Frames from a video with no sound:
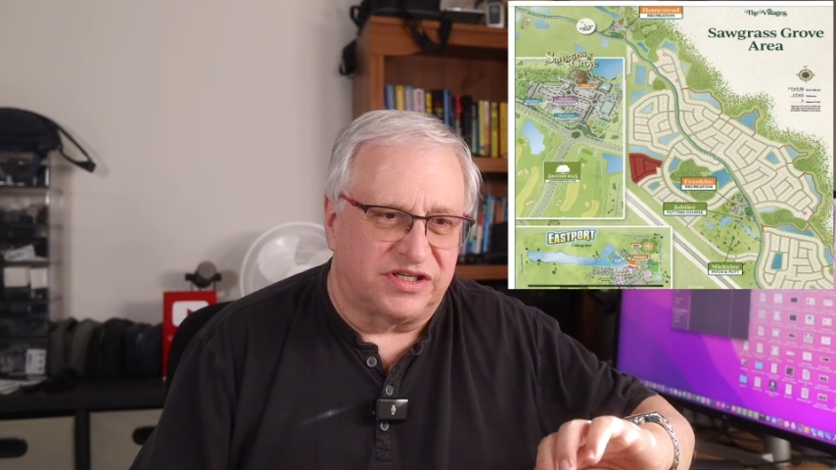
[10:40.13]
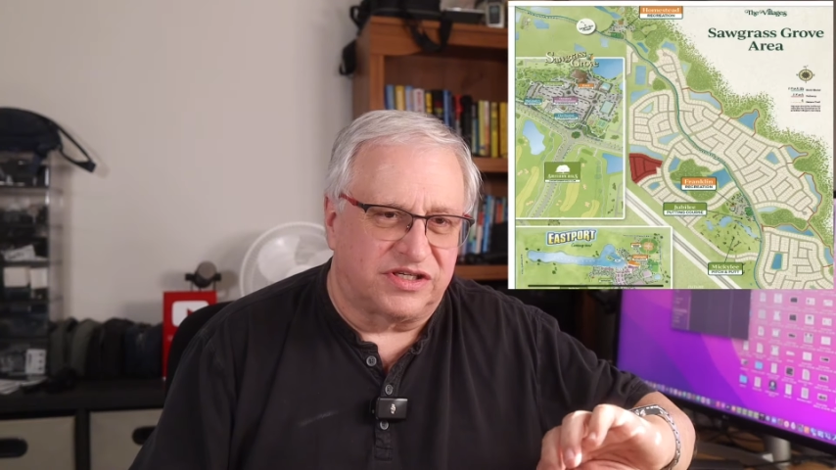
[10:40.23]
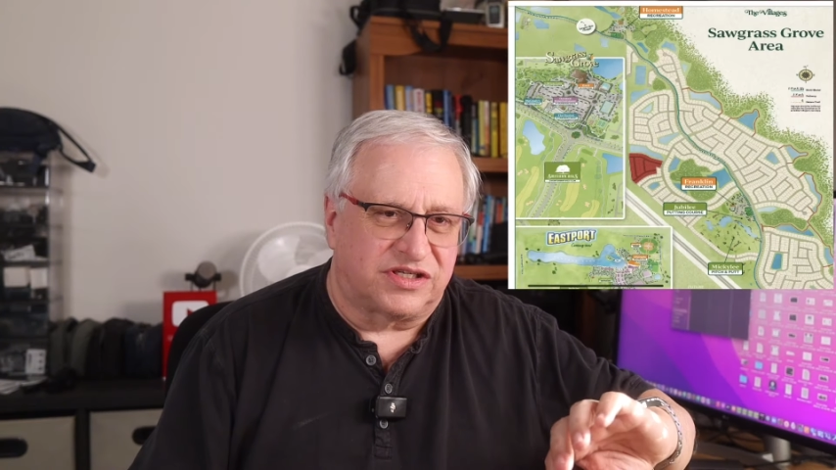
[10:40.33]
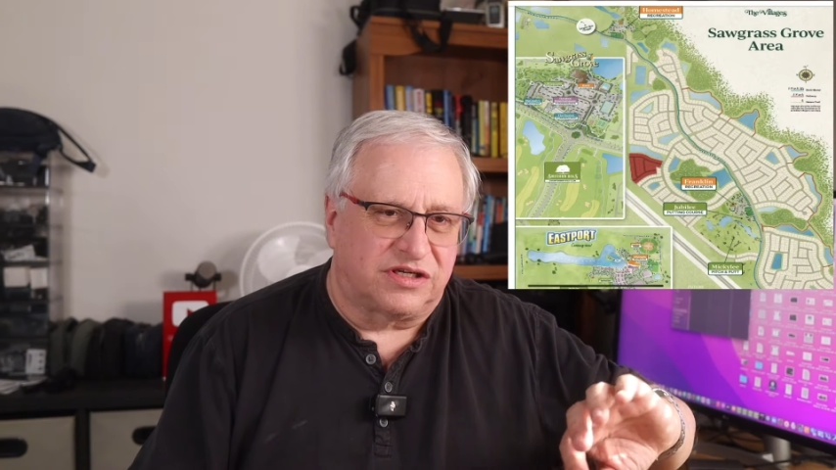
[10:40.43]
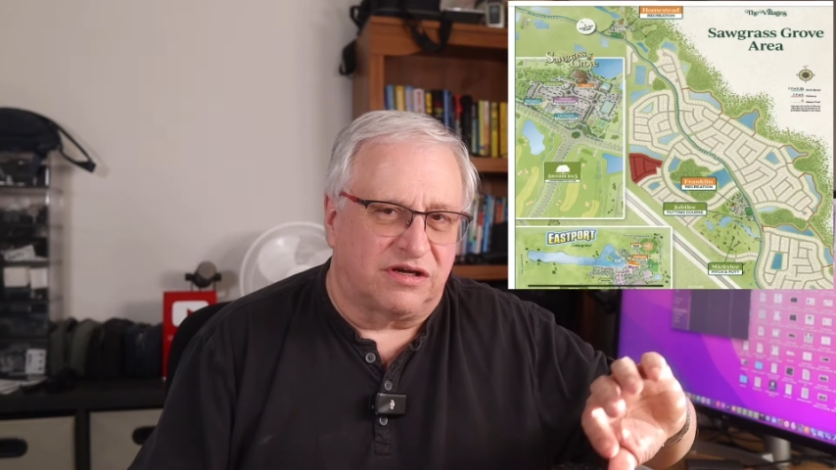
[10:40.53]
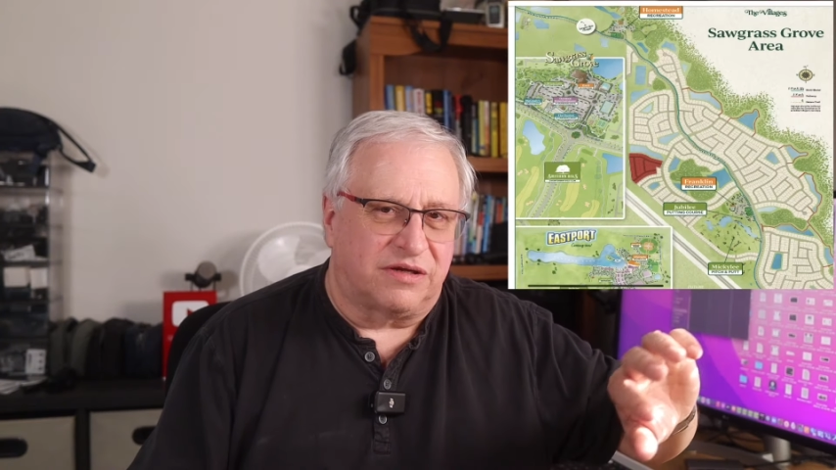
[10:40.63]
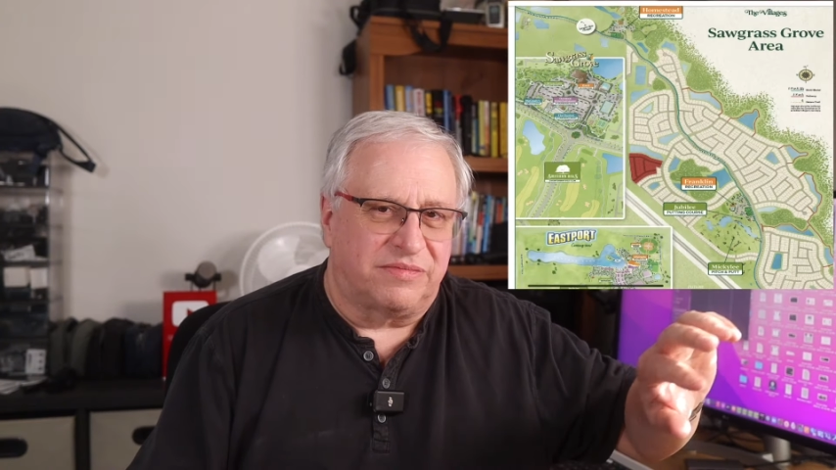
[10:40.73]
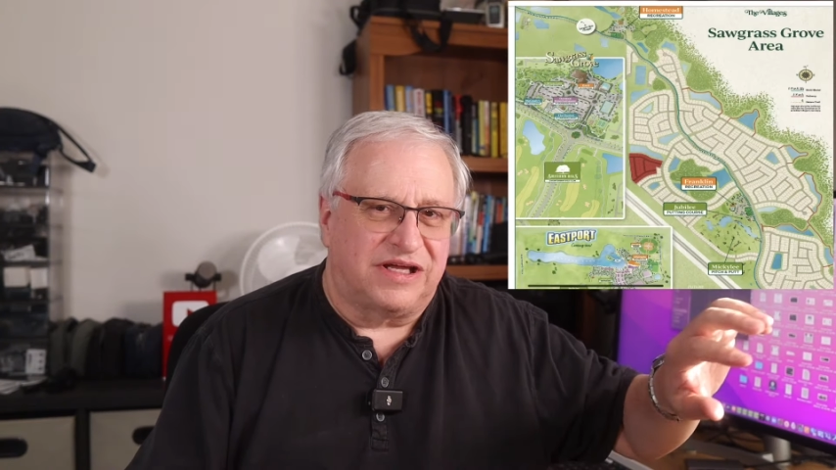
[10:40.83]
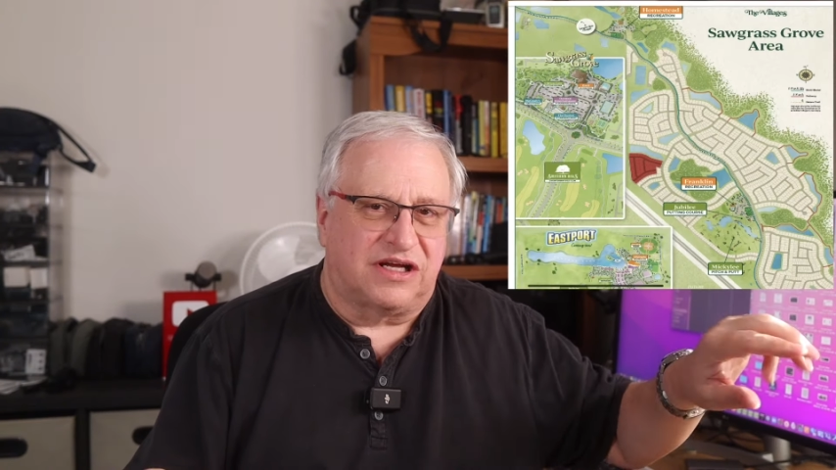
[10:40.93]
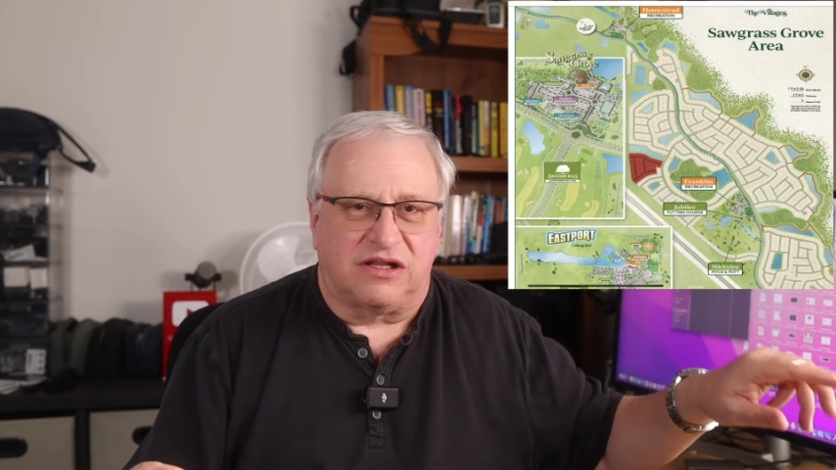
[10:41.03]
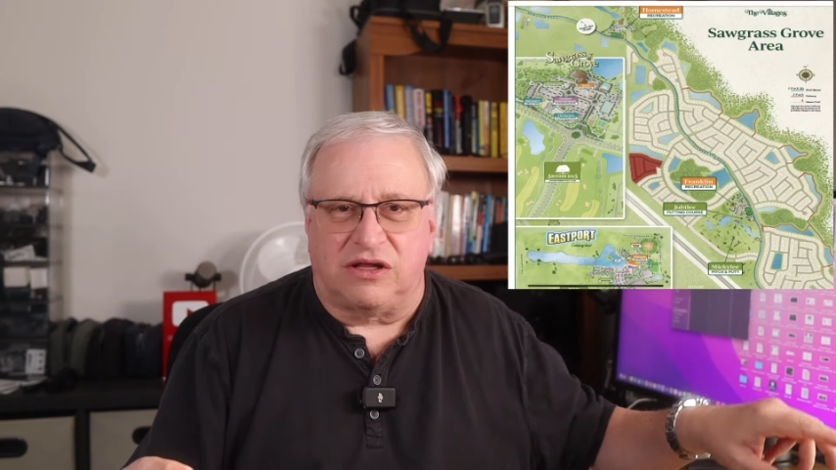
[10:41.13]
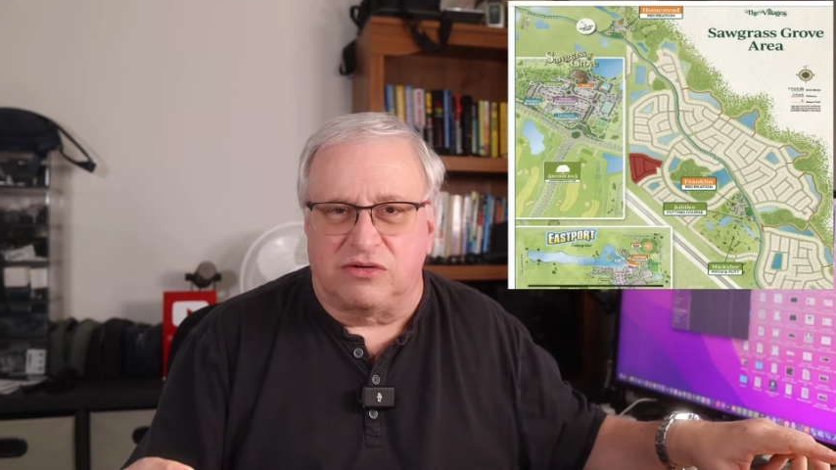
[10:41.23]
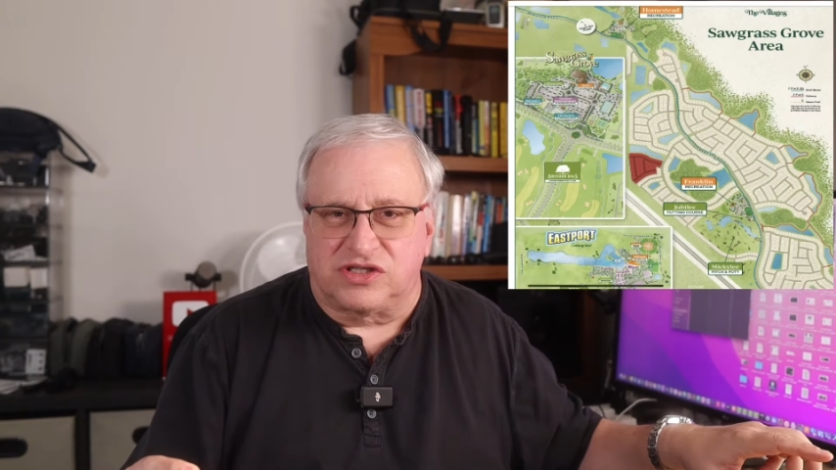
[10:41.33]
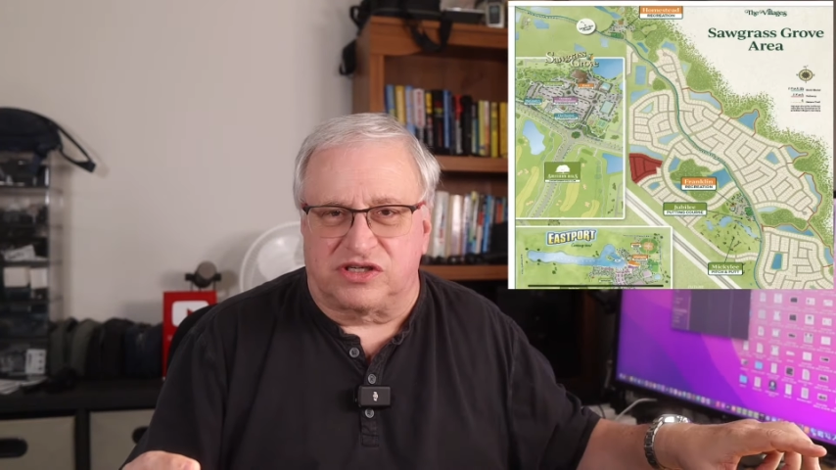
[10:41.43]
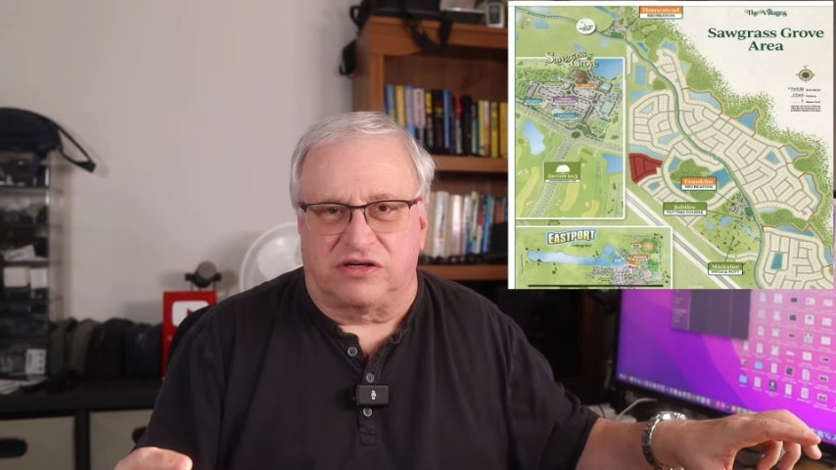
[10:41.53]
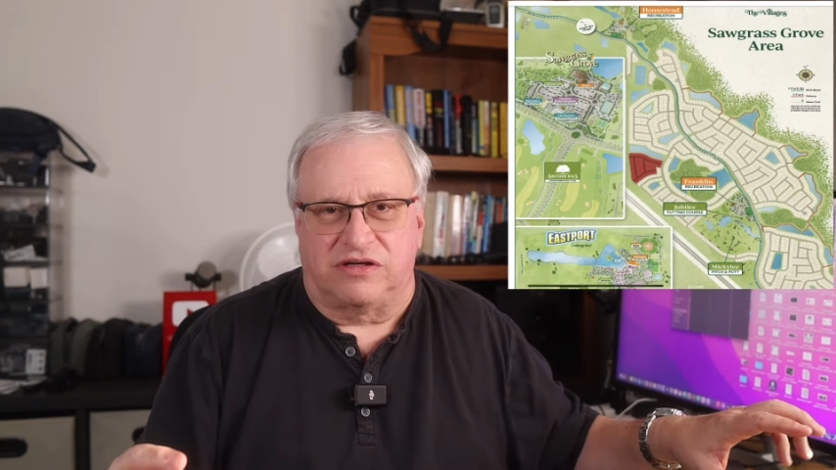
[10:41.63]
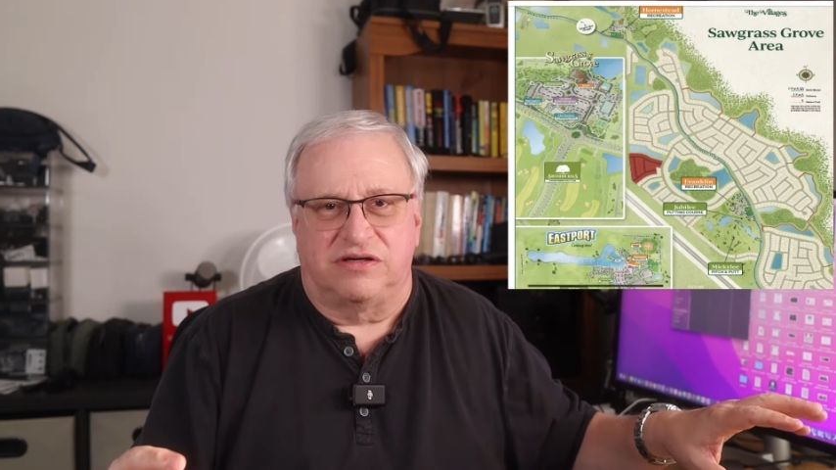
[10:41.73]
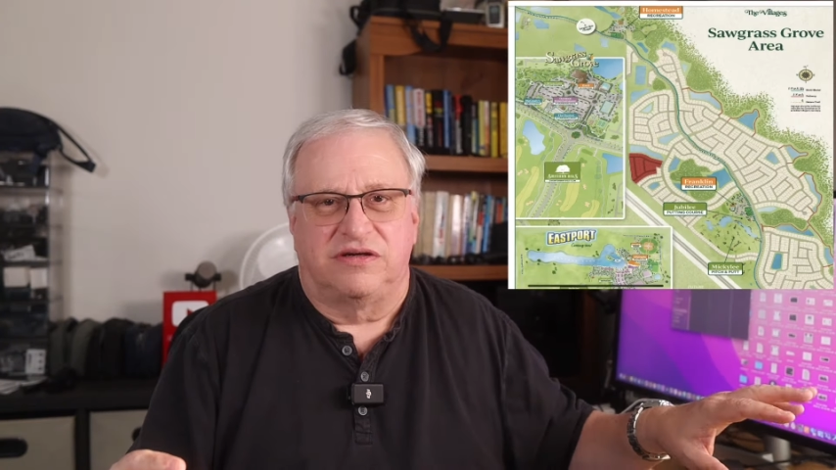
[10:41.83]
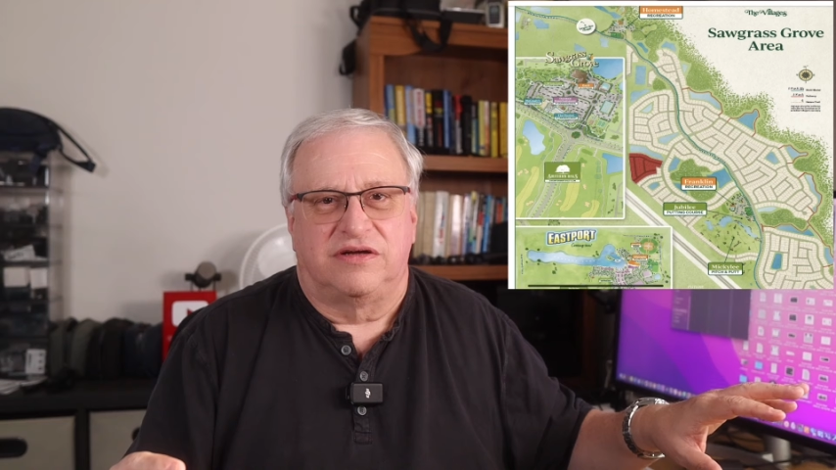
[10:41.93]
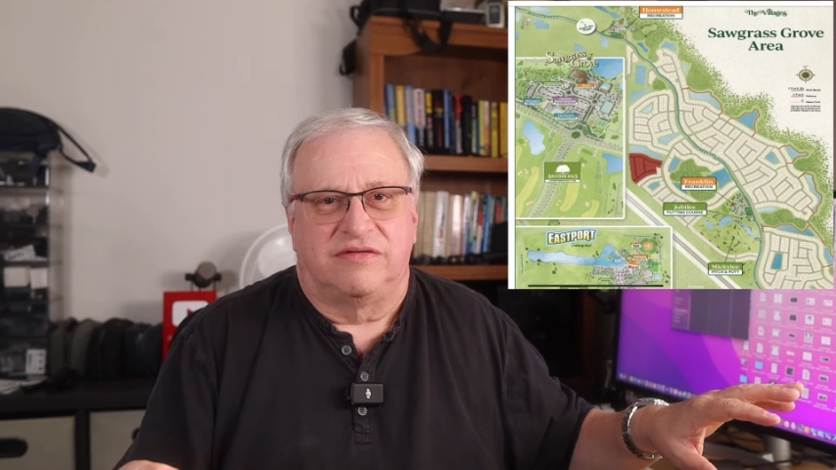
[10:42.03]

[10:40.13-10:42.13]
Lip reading: is going to be closer